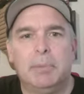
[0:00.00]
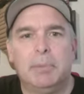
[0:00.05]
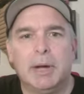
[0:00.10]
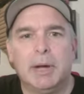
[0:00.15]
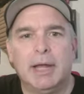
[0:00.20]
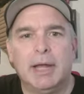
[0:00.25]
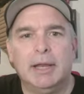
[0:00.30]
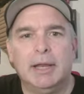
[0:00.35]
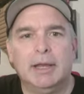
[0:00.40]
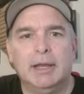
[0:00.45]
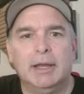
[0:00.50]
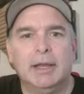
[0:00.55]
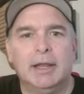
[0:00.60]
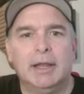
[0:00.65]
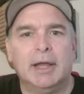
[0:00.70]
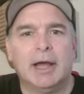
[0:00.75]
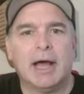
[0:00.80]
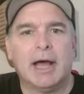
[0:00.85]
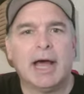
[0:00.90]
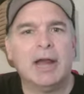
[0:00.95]
but
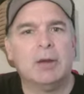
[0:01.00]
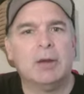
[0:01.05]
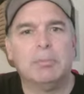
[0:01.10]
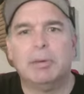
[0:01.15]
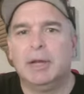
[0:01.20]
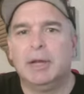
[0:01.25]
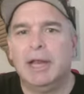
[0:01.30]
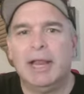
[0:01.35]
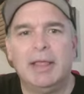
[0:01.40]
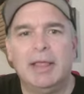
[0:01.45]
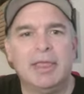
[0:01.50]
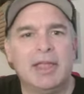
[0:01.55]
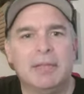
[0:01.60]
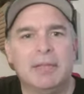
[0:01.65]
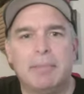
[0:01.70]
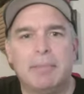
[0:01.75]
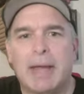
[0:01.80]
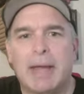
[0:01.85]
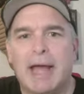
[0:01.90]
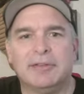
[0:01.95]
I don't put
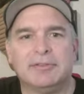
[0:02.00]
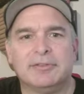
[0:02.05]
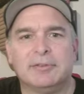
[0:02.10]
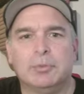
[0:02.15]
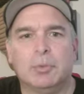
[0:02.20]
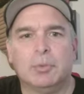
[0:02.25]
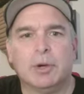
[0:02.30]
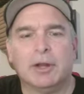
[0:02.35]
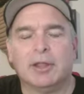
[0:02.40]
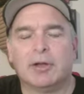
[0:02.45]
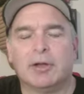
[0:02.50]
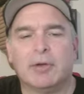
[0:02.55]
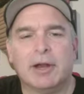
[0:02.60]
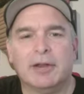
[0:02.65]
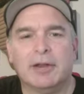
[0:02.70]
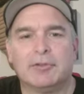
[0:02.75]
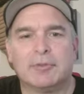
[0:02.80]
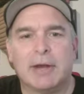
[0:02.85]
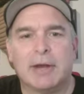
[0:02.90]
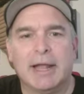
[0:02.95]
anything past one of the
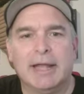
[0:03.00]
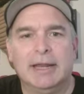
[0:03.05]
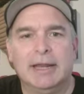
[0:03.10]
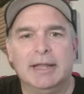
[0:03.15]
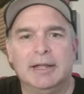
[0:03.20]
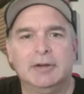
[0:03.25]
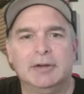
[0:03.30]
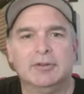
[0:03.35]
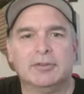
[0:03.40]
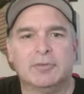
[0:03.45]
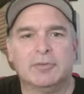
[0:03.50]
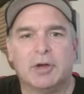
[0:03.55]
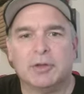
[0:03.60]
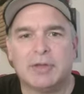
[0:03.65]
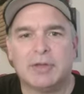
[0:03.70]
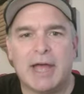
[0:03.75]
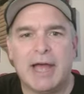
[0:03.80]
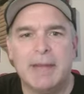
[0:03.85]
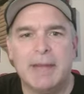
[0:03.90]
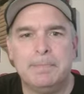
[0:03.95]
greatest right-handed hitters of
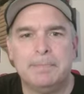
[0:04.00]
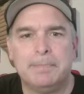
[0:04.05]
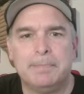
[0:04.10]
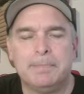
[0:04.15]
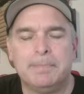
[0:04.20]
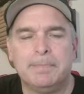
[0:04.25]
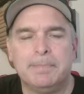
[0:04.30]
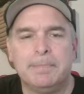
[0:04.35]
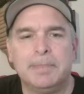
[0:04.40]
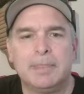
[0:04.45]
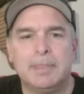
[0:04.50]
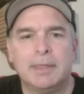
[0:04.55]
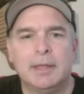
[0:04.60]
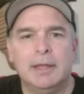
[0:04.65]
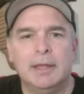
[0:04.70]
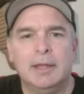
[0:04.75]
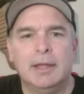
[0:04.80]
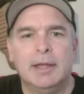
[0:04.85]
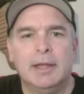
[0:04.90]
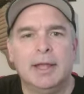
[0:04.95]
all time.
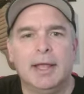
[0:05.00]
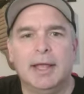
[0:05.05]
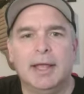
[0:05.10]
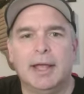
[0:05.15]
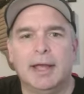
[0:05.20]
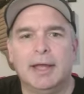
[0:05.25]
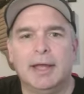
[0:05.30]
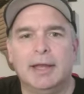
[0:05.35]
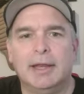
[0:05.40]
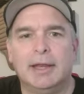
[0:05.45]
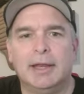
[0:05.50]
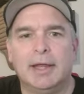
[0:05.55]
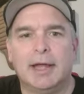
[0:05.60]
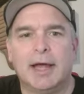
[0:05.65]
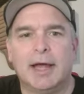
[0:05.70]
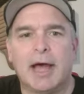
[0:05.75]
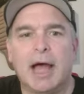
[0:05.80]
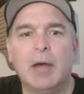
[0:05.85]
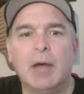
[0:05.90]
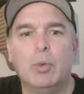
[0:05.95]
And
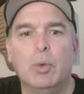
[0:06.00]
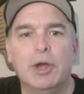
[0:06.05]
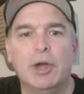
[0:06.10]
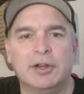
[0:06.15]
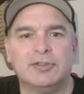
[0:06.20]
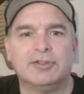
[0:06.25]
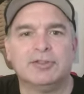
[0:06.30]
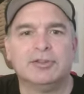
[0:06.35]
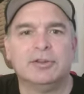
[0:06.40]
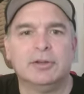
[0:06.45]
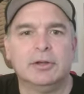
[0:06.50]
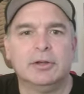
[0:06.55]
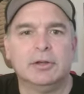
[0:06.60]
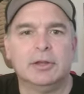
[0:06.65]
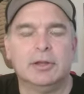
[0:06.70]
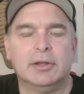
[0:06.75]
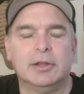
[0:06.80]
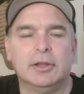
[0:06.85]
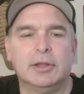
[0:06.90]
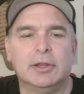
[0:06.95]
I wish
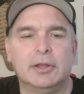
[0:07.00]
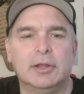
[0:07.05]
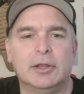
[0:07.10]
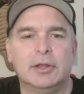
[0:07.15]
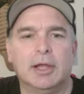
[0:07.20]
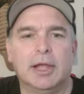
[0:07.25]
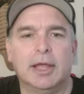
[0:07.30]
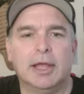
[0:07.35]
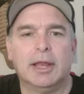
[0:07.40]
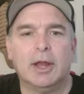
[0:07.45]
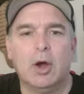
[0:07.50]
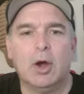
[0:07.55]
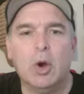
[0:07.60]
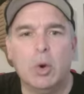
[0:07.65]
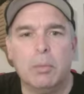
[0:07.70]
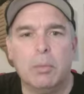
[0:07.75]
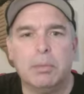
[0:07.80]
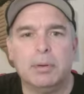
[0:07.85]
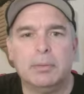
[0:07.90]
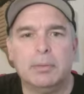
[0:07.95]
and
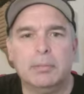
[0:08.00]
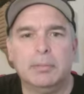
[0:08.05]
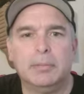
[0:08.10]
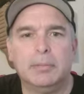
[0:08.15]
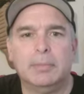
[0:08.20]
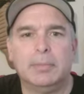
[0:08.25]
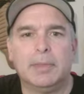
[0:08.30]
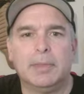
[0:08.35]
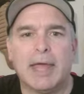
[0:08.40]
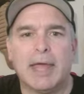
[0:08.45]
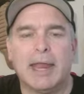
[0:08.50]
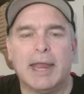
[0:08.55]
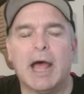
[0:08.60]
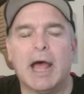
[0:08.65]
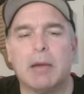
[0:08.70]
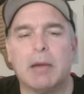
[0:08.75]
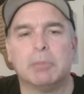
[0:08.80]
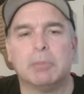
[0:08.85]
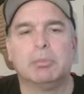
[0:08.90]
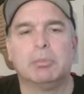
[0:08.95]
hope that
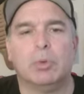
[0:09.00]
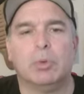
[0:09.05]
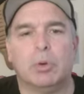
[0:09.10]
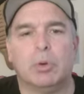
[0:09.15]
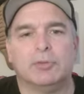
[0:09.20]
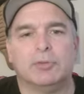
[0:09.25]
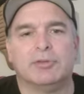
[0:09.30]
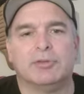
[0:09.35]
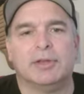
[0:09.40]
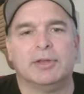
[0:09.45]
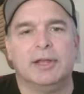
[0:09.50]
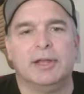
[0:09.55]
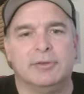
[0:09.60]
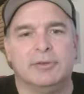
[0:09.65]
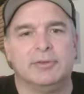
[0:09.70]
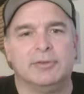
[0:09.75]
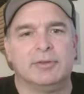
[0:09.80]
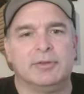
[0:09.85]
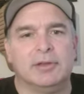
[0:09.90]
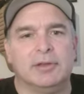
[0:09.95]
Albert Pujols
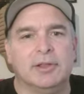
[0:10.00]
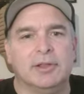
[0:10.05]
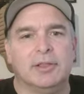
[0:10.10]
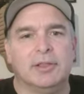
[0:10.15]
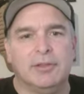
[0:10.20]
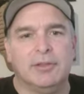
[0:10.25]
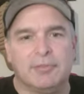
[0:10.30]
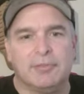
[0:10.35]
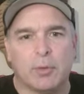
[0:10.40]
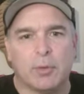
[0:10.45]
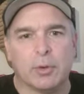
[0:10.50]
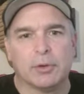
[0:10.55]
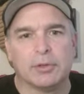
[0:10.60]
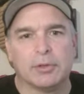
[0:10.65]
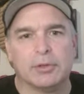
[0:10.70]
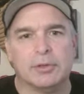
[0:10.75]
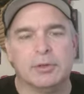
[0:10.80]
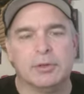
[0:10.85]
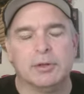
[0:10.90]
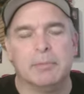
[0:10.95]
is the
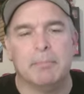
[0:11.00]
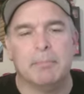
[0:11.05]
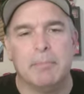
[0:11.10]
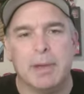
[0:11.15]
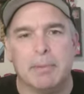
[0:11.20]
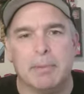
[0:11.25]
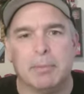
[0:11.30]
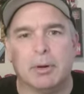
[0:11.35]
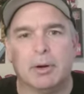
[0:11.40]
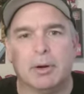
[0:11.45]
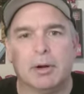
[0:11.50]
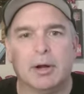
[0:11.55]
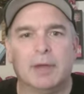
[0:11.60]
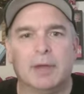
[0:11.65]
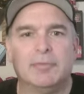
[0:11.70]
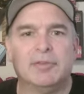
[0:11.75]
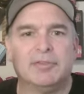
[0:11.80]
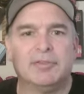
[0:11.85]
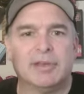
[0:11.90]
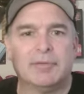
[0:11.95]
4th member
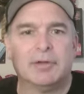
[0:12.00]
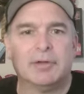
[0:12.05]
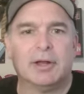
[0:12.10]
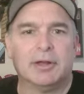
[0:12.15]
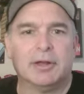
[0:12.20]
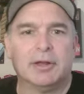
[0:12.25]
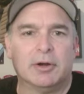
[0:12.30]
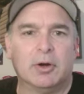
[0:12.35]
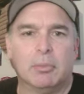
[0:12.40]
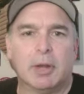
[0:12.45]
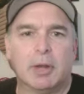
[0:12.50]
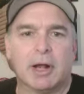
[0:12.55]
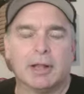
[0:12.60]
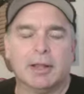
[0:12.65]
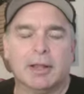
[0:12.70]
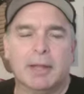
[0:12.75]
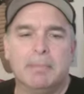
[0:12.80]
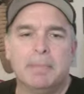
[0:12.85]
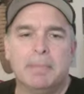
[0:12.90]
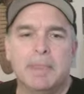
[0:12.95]
of the 700 Home
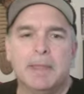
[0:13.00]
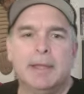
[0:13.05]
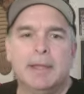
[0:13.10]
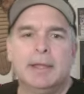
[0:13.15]
Run Club.